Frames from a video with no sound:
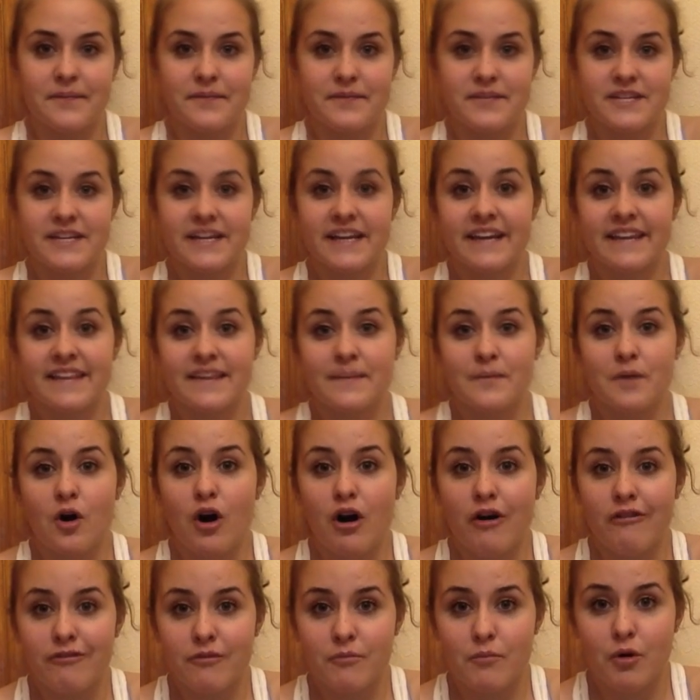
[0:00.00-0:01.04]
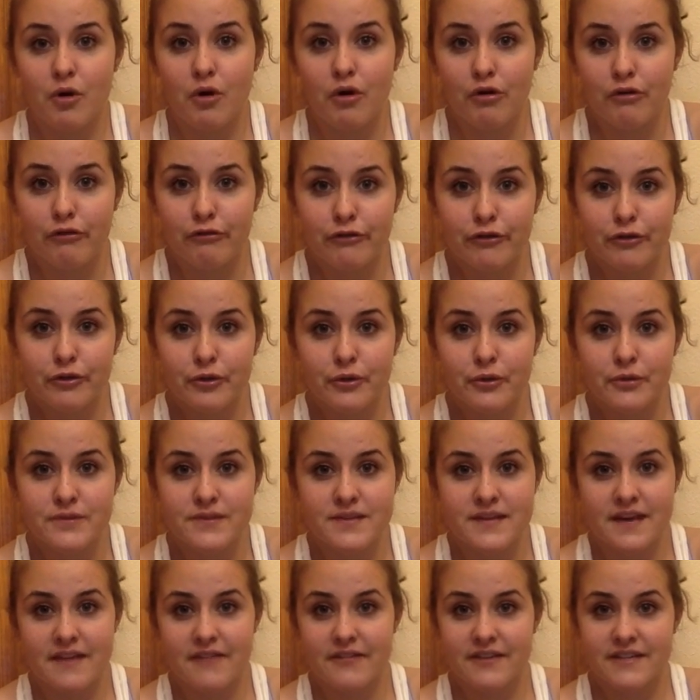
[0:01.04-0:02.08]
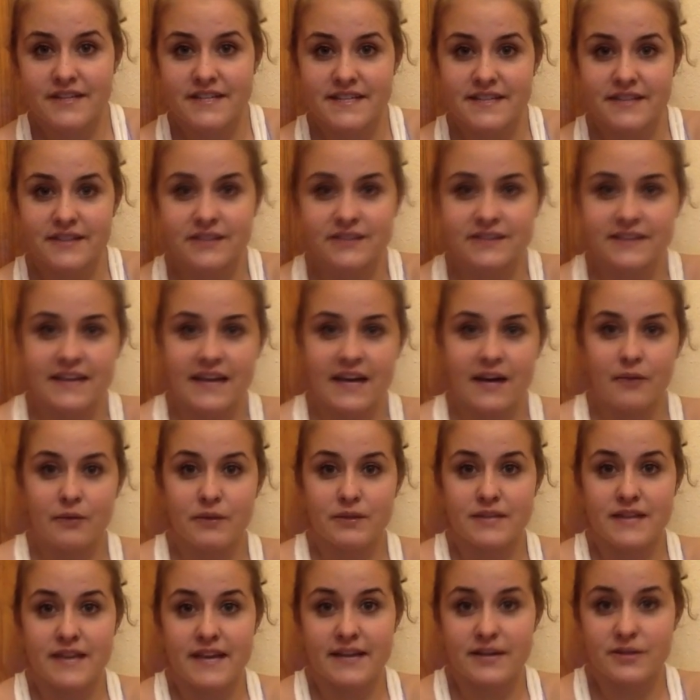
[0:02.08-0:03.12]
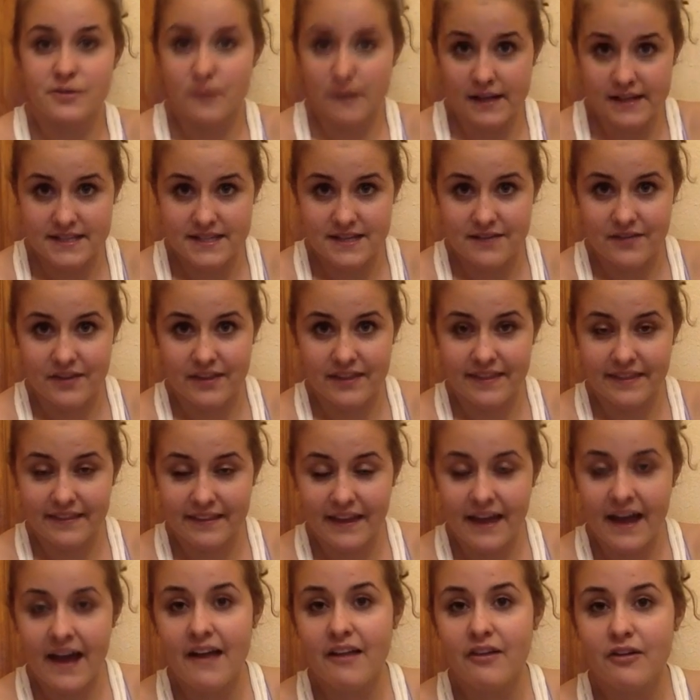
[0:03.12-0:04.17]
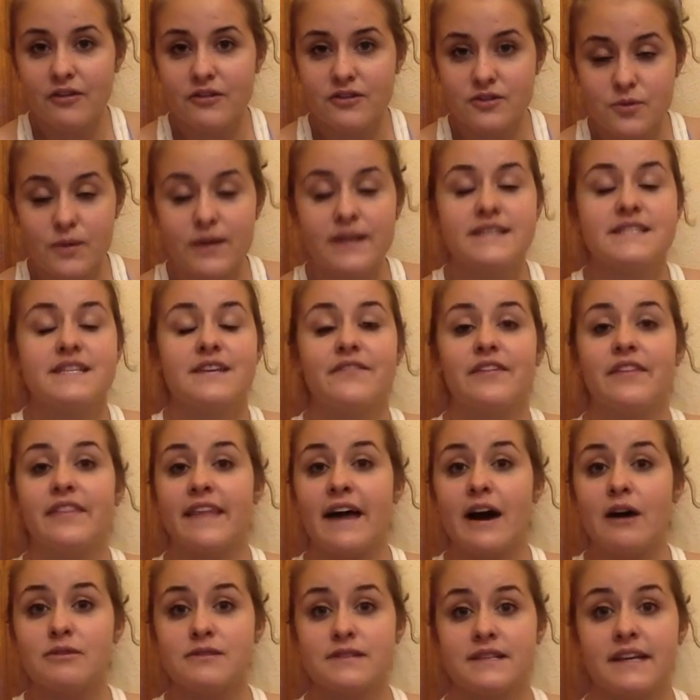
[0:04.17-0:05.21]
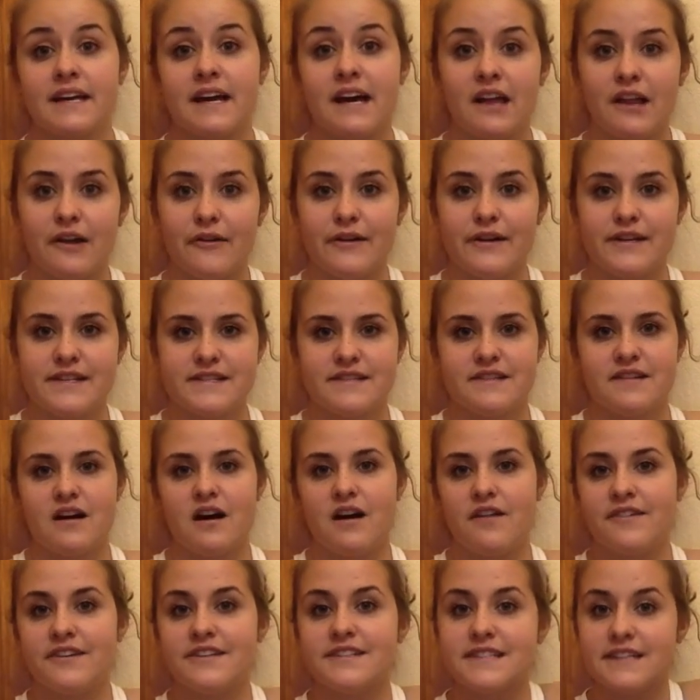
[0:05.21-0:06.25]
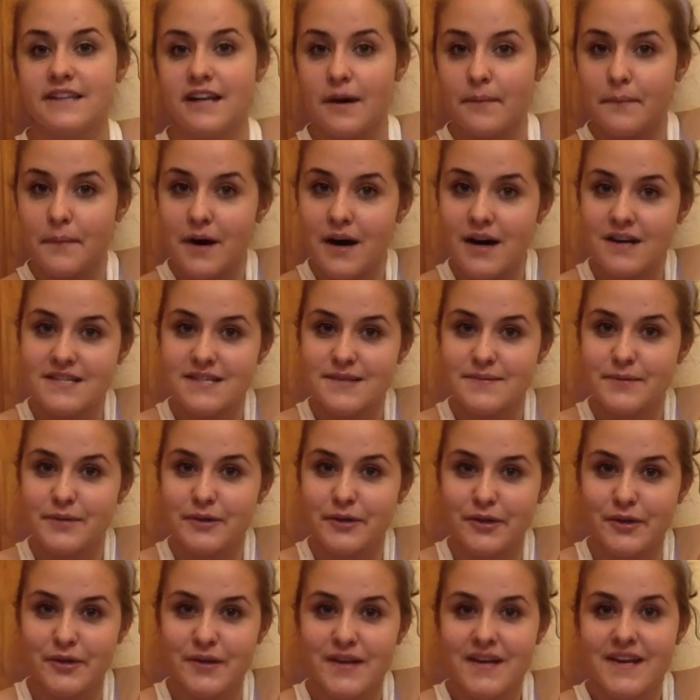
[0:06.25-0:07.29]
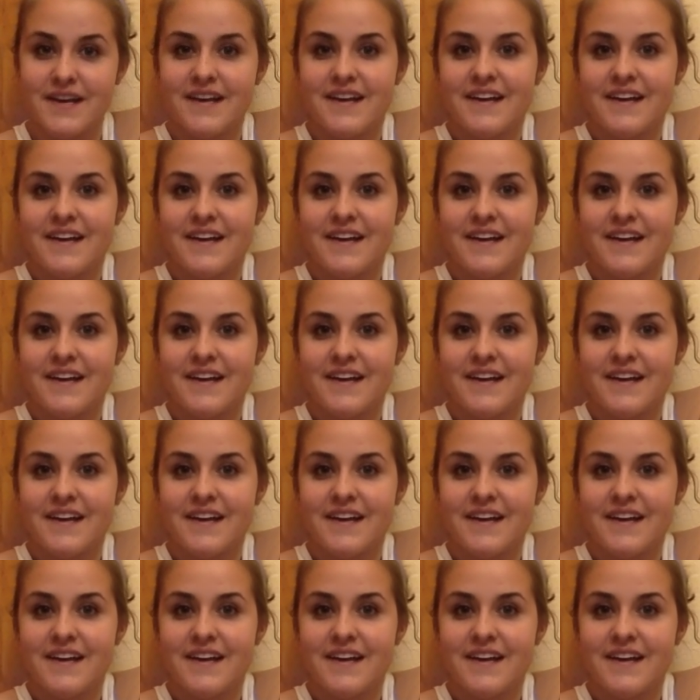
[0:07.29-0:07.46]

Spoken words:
To get them all from whole foods every single day would take 27,000 calories. Obviously not possible.